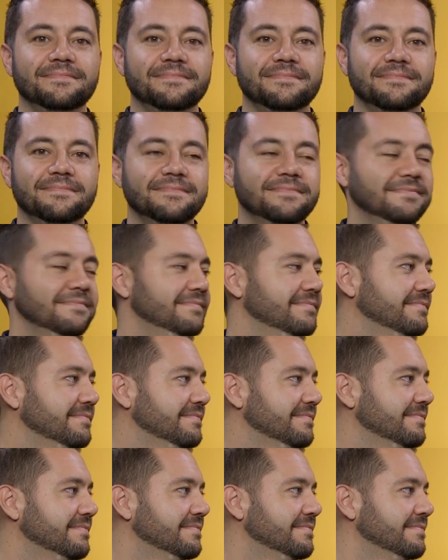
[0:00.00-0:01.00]

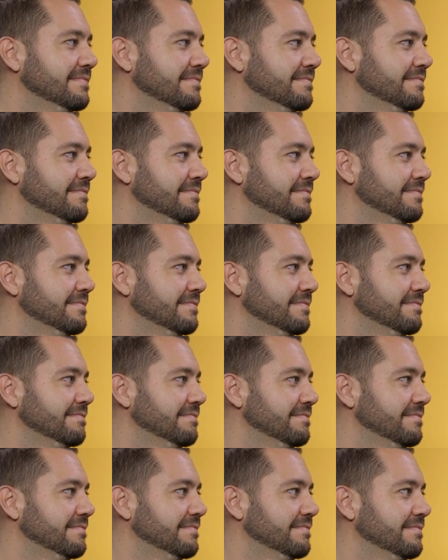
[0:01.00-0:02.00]

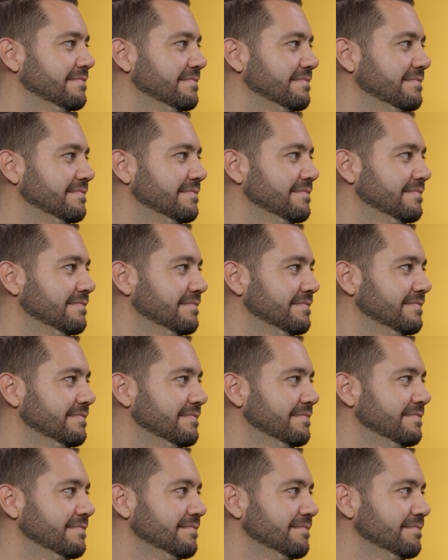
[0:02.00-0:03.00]

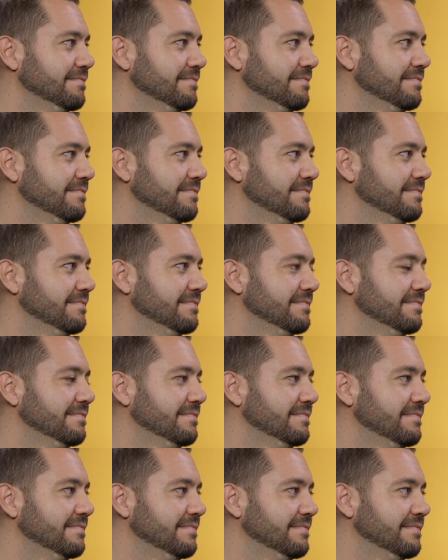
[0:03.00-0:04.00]

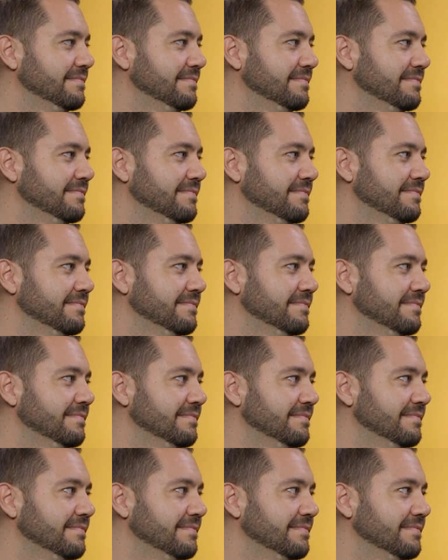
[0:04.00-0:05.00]

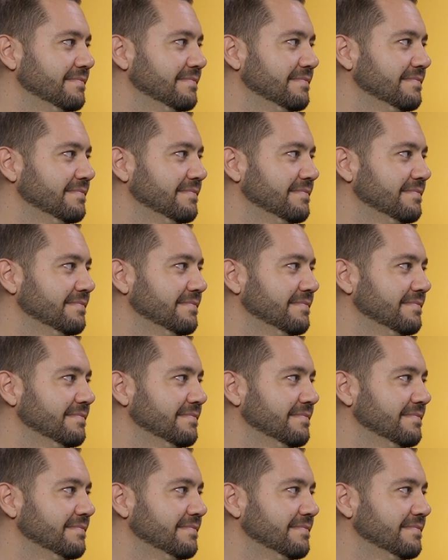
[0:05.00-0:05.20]
This person isn't speaking.